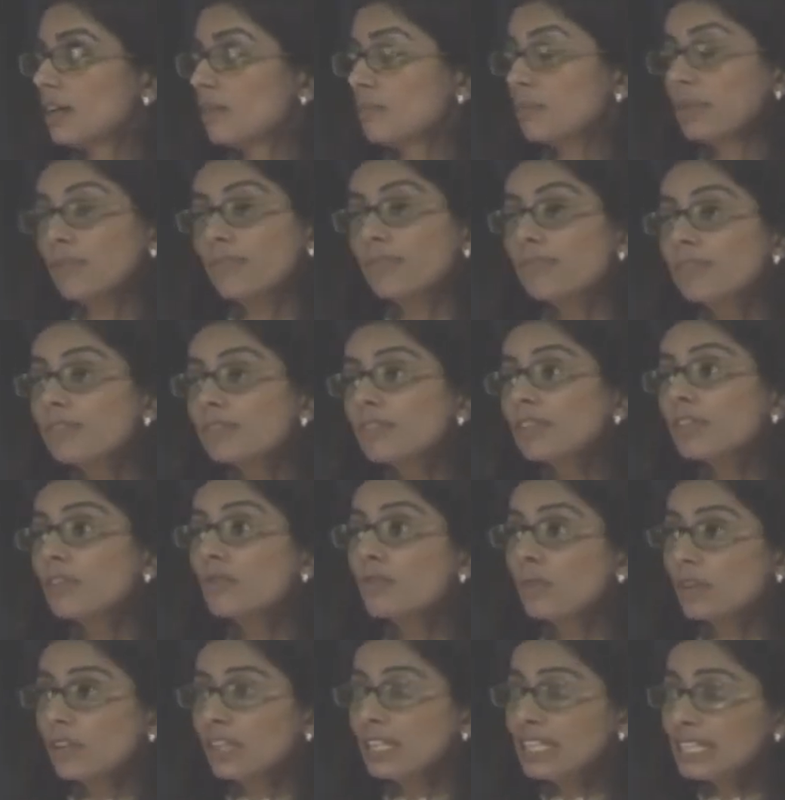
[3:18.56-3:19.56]
But if you
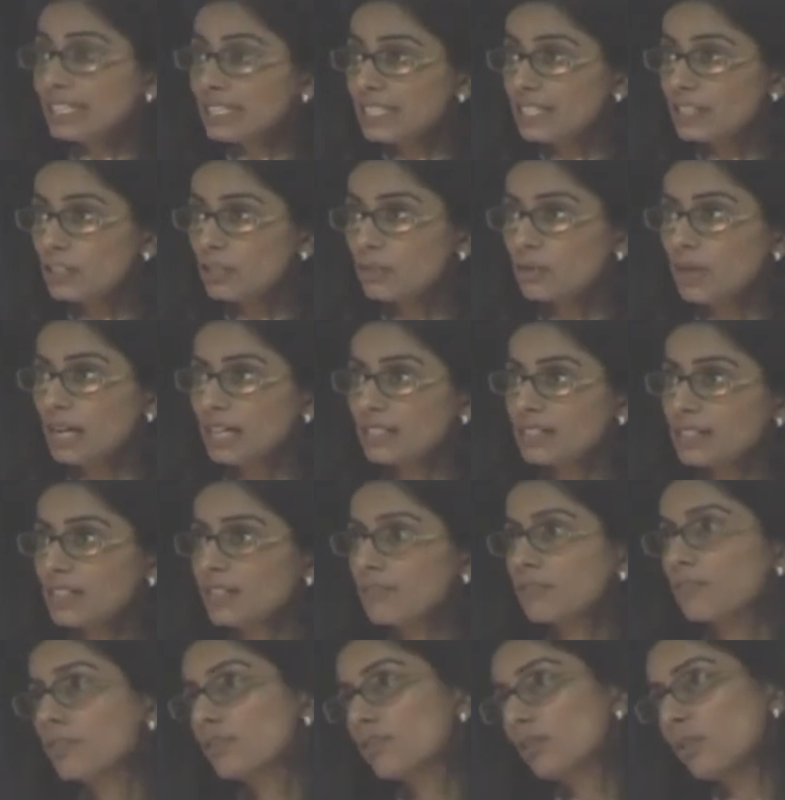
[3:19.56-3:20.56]
want to listen to us, and
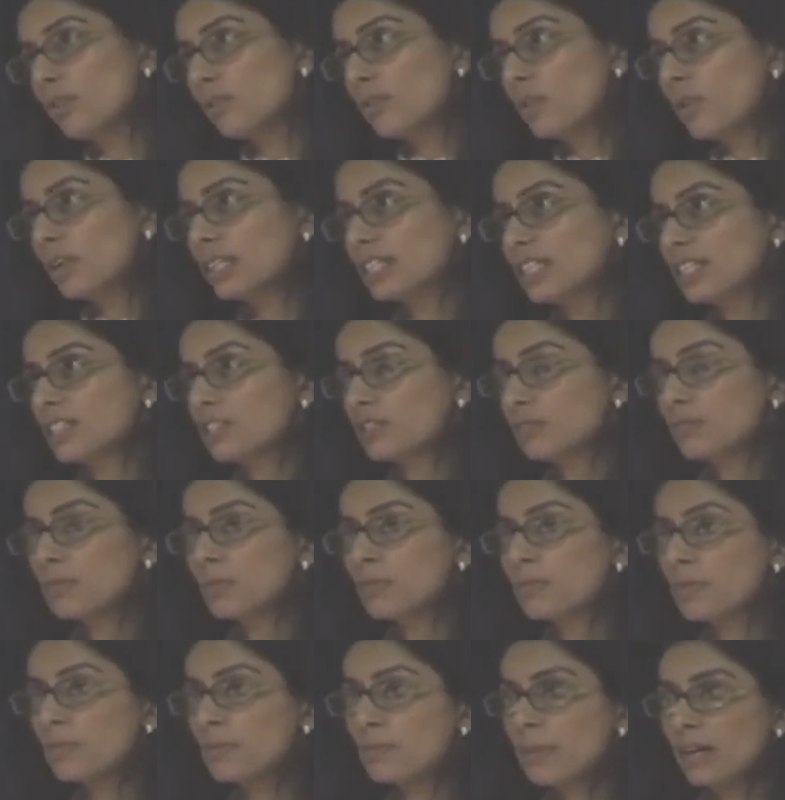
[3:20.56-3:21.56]
if you don't want us to be
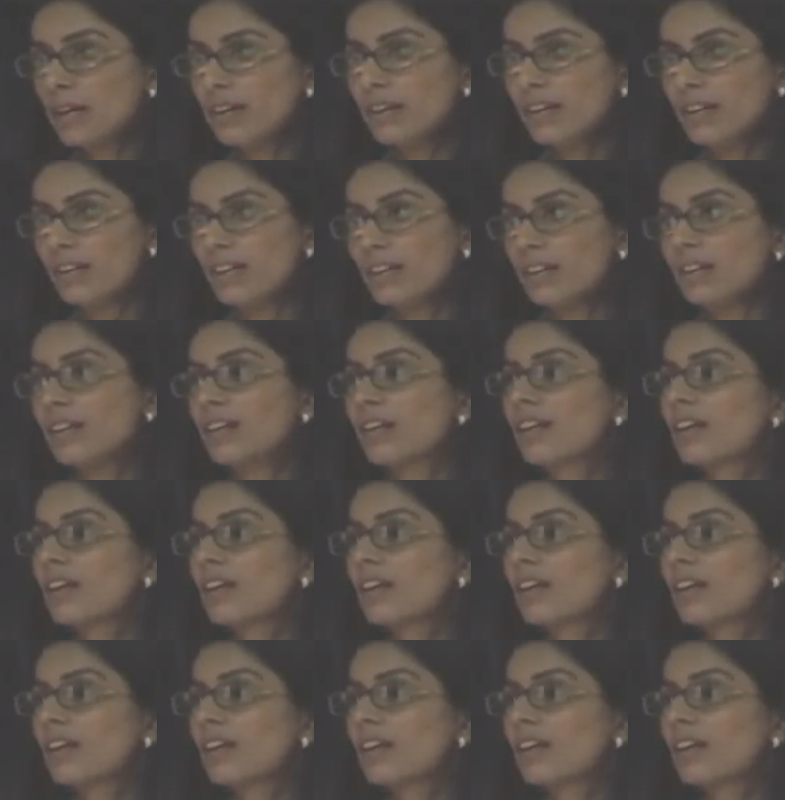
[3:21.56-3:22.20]
bombarding